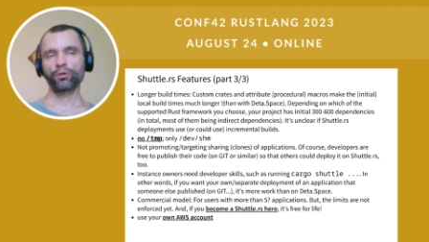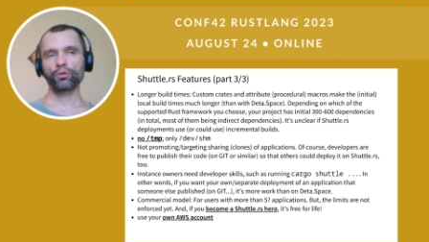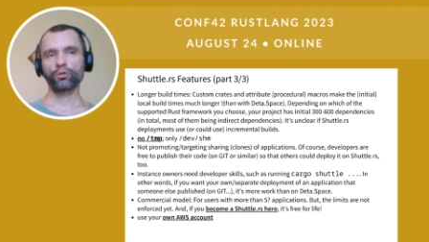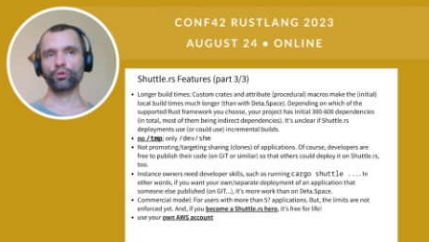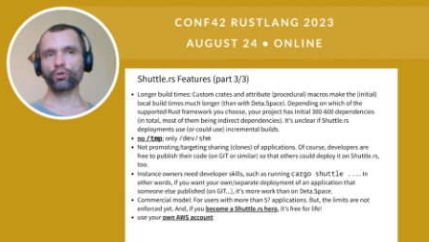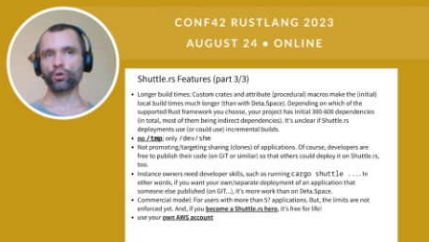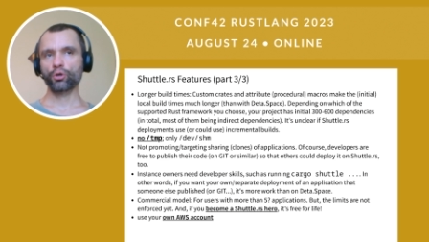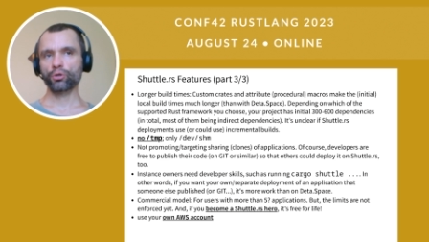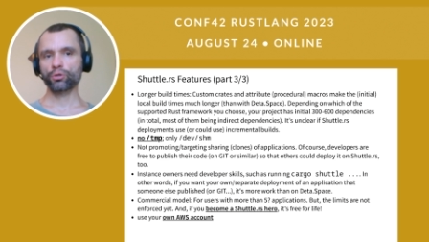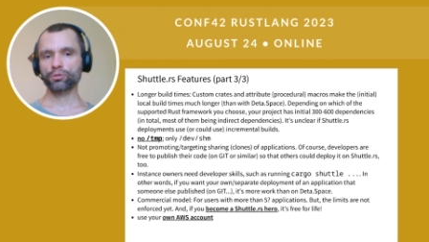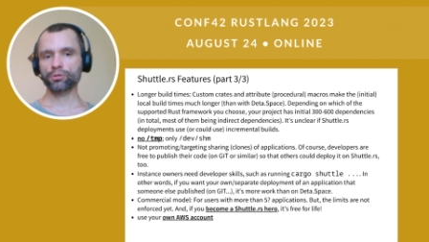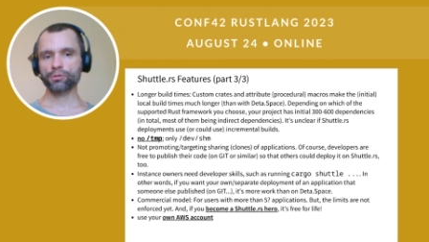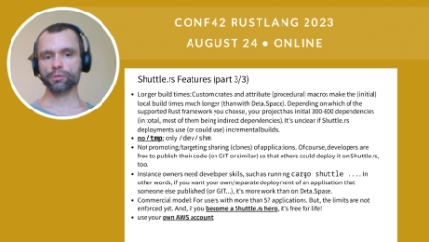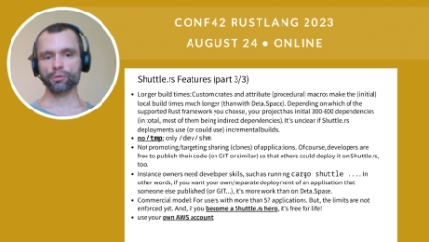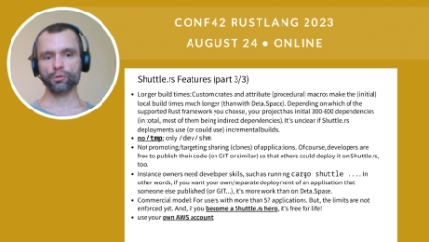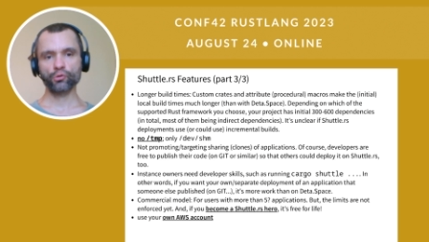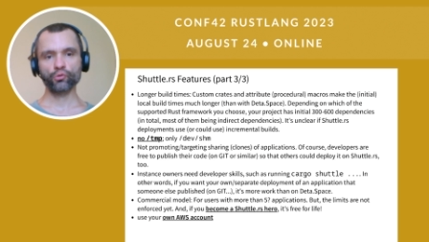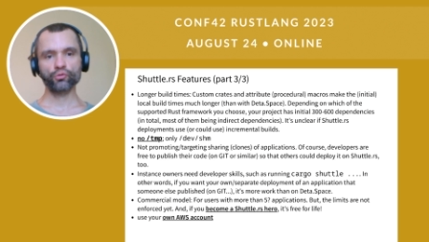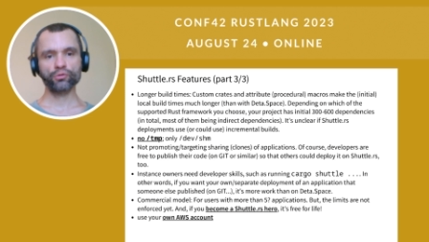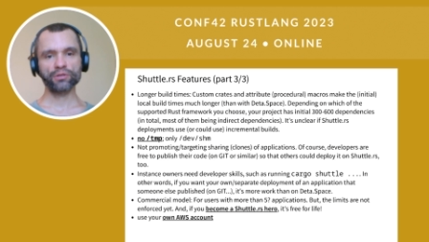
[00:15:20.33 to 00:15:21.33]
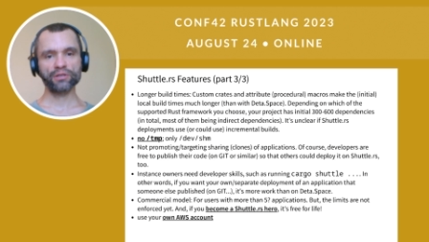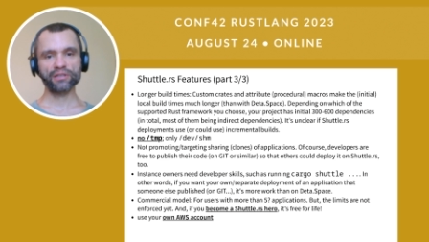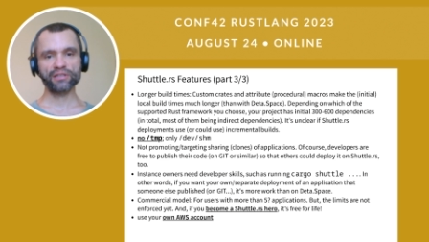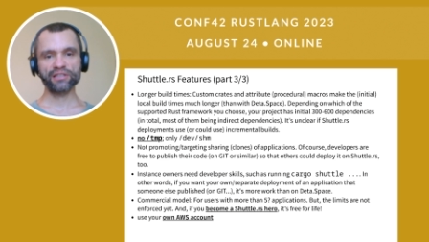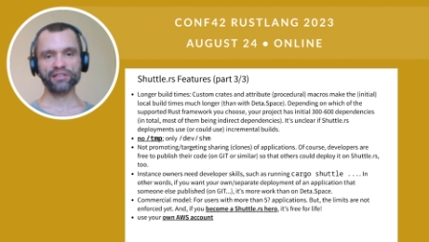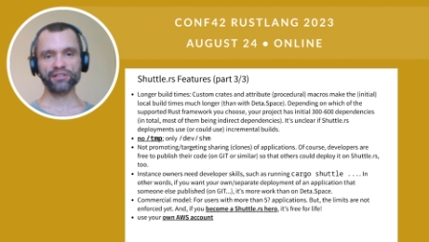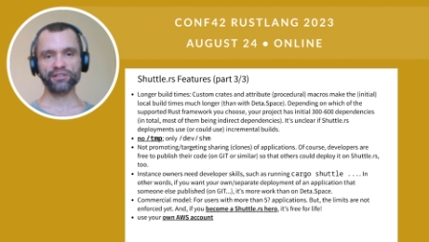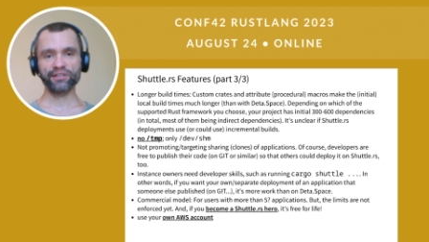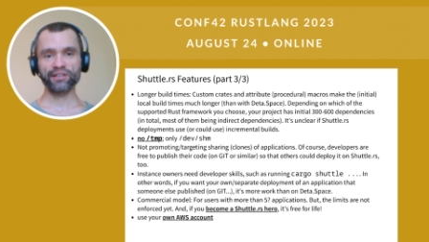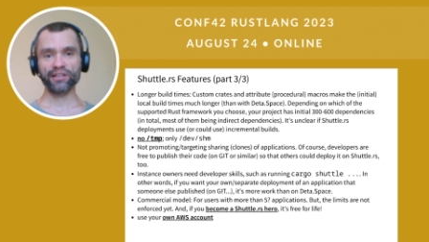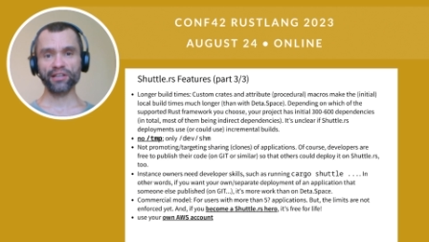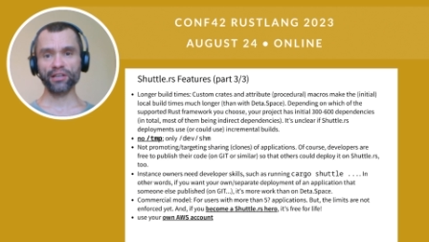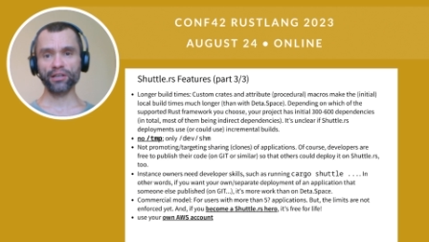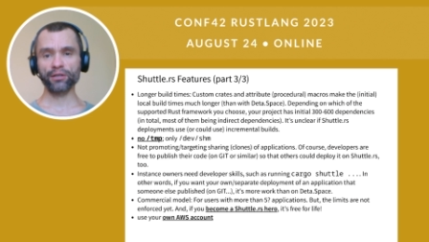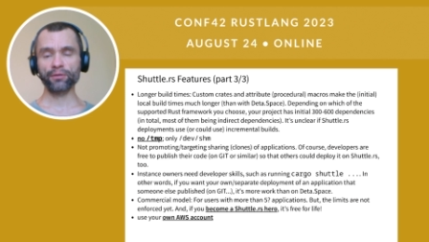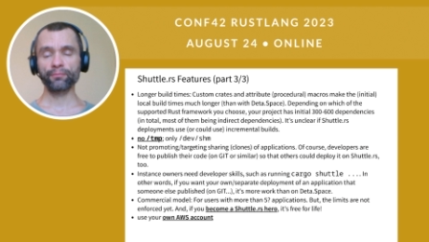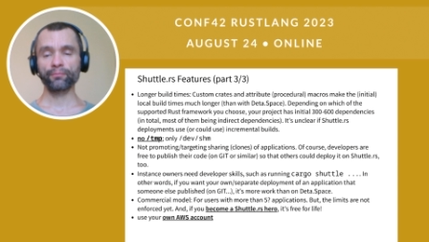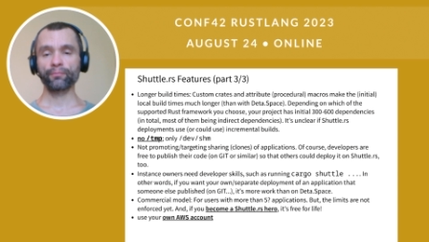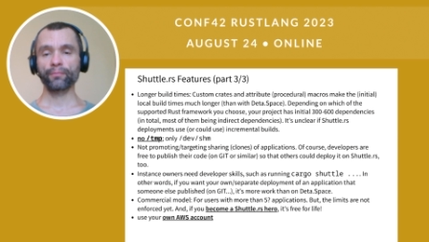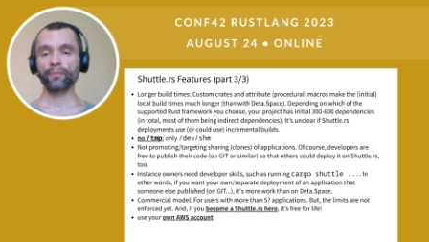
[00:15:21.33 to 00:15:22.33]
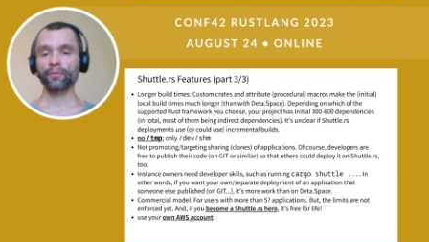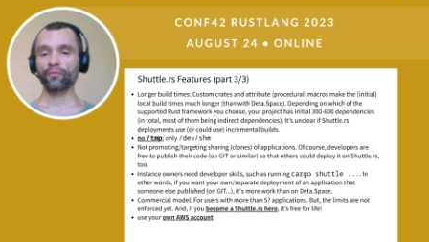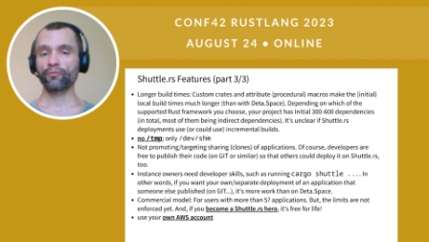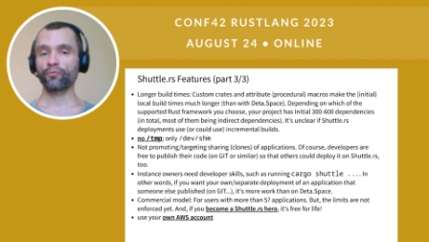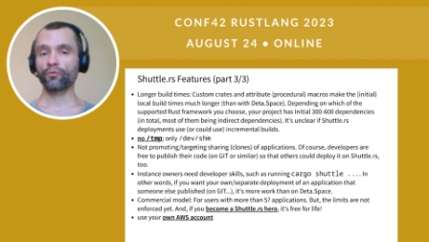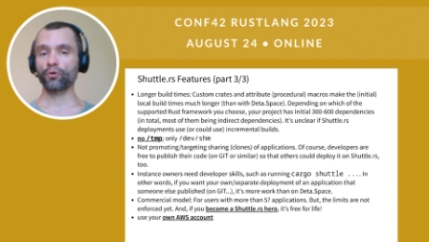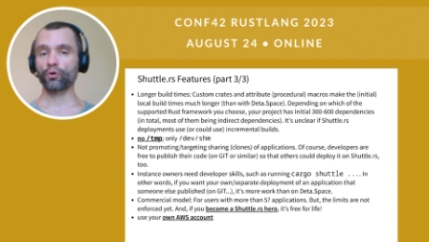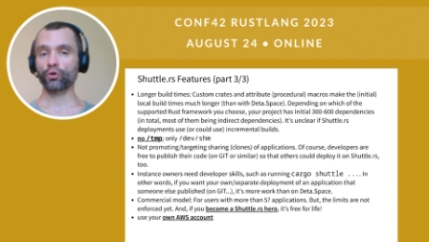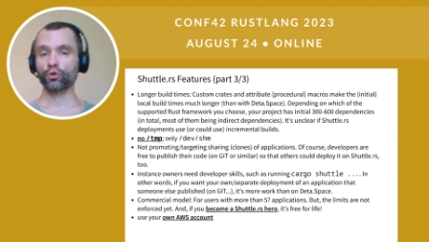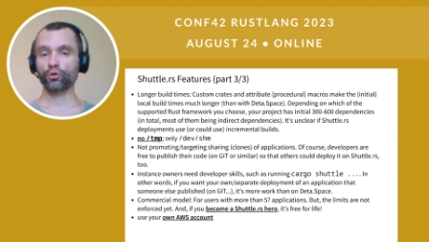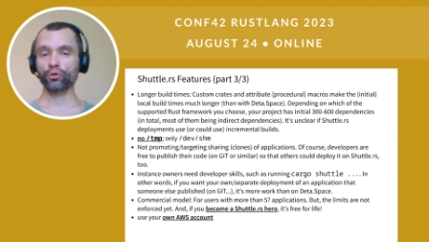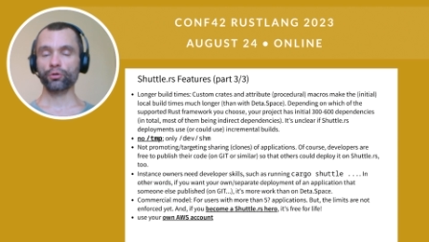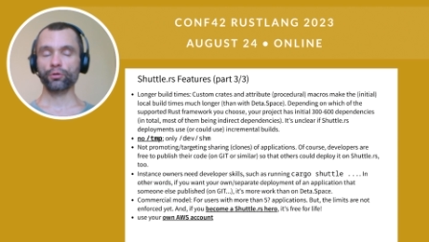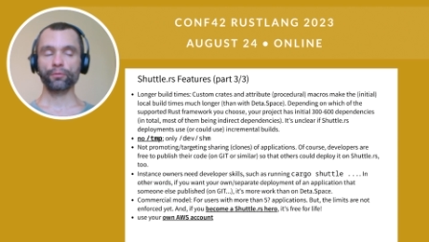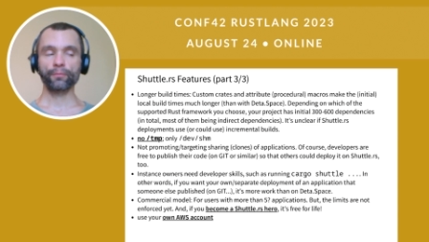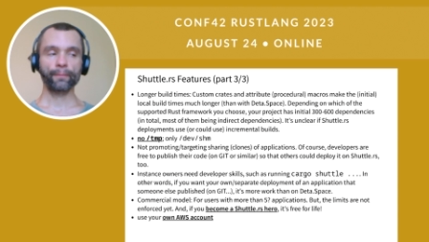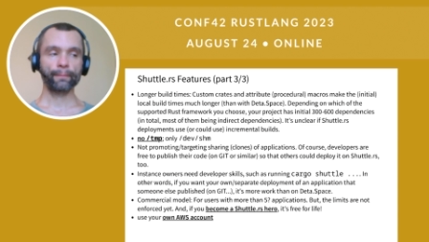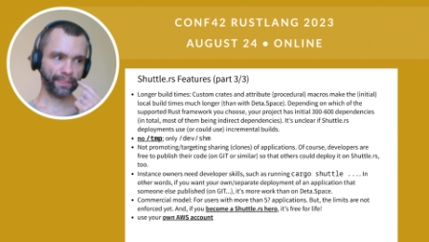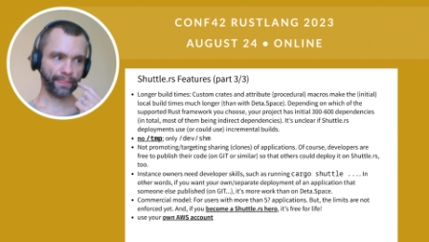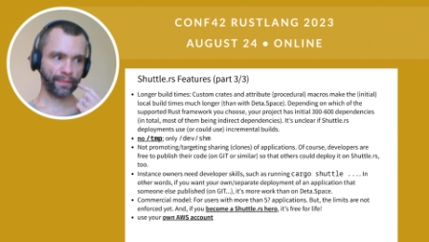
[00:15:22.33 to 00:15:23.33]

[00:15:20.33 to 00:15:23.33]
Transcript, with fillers: those use serde for